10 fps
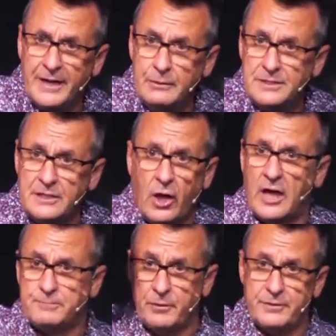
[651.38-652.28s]
was in the
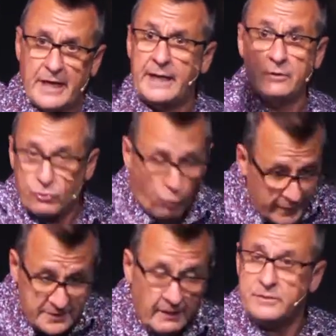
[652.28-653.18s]
hospital
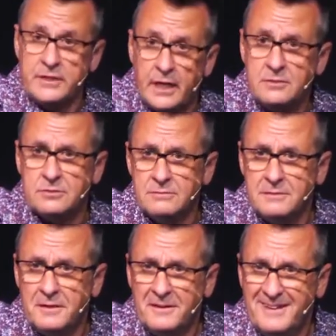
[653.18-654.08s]
927 days?
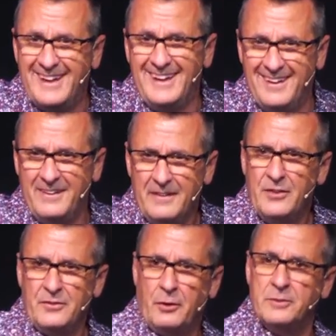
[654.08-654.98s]

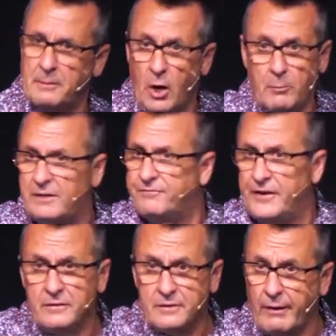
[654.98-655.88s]
There was a moment of fear,
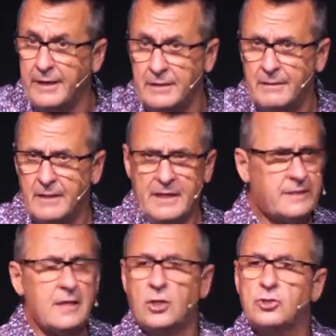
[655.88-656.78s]
right? It
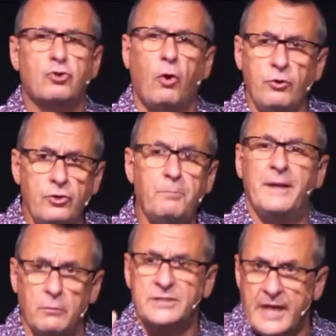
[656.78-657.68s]
didn't control you, but it
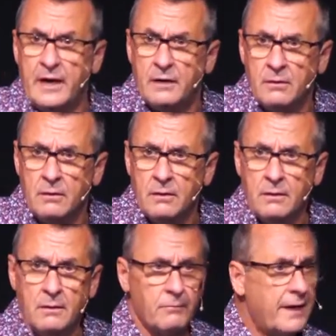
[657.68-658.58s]
was there,
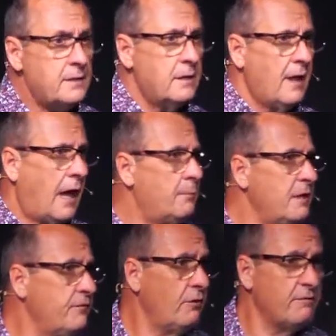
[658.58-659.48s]
right? How many of
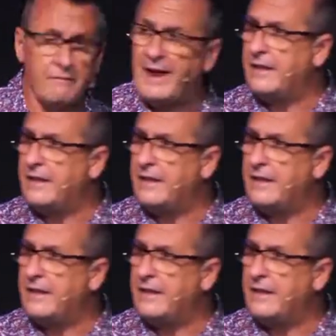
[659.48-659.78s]
you have ever had the